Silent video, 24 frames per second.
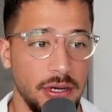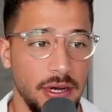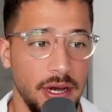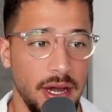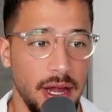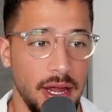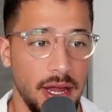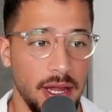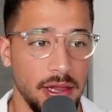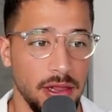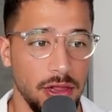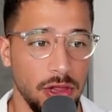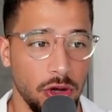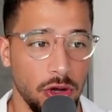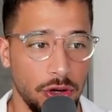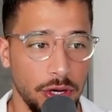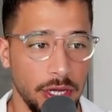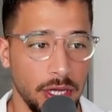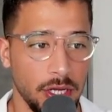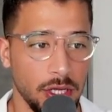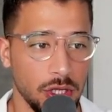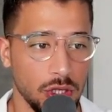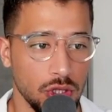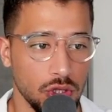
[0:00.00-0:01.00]
learning
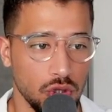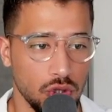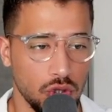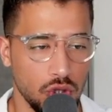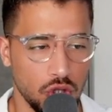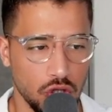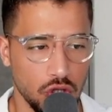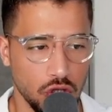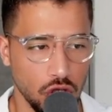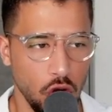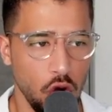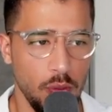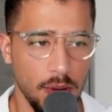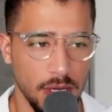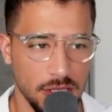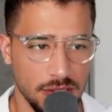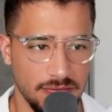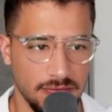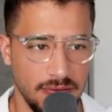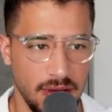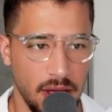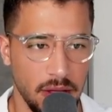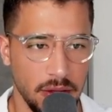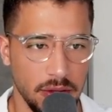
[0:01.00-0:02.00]
so much
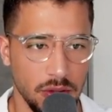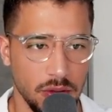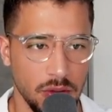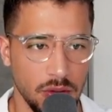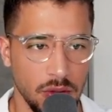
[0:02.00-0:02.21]
value.